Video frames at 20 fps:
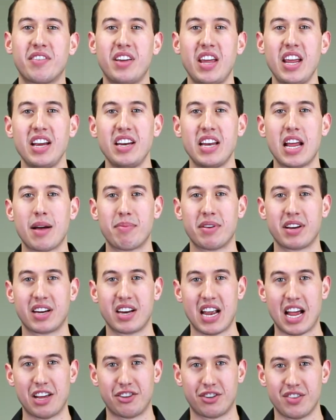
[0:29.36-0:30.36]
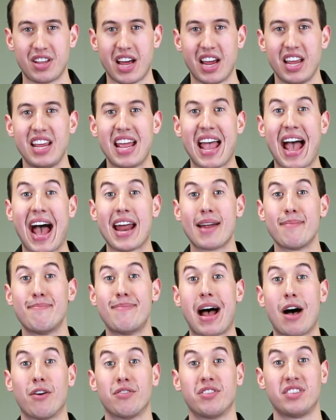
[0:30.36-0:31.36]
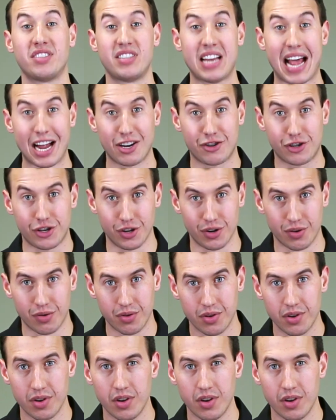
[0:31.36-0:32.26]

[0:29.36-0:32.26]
of King Nebuchadnezzar that he had about the statue.